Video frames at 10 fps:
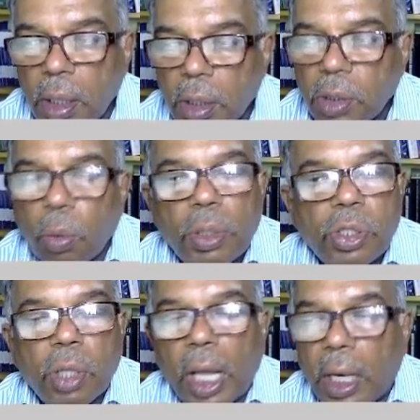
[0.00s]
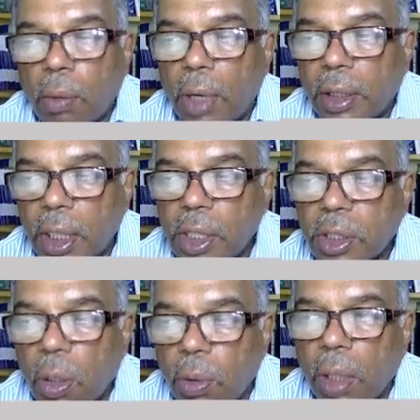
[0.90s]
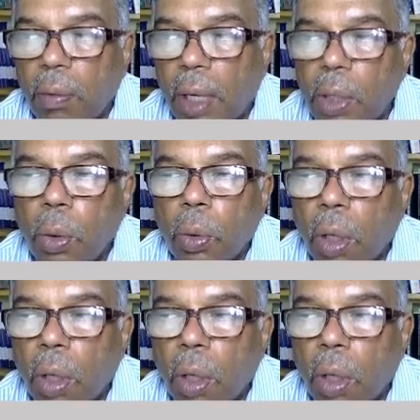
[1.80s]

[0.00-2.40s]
So once you calculate the discounted value